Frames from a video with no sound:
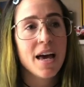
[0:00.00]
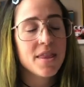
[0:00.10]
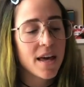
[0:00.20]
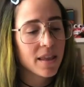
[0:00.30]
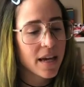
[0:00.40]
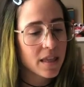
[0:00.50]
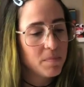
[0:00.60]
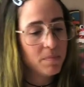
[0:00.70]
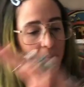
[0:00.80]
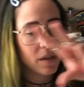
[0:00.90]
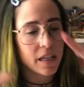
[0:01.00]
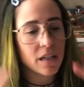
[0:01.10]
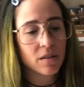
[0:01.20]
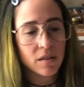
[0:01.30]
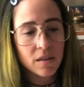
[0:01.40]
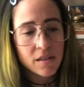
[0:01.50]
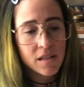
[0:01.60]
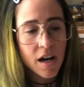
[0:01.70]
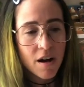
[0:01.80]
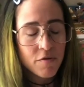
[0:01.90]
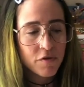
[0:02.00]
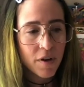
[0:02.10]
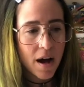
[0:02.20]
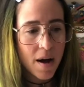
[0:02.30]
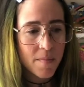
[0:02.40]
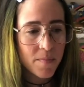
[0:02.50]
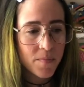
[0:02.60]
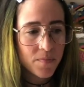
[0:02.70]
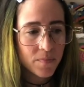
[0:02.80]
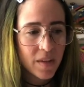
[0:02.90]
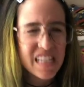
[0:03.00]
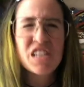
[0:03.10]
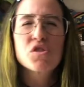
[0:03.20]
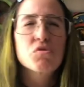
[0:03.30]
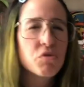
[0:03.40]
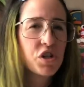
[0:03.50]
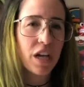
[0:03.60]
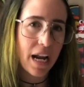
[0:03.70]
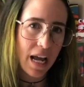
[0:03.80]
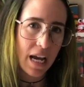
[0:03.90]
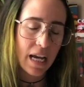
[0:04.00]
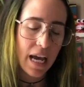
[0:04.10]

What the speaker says: And then like the political stuff is excruciating.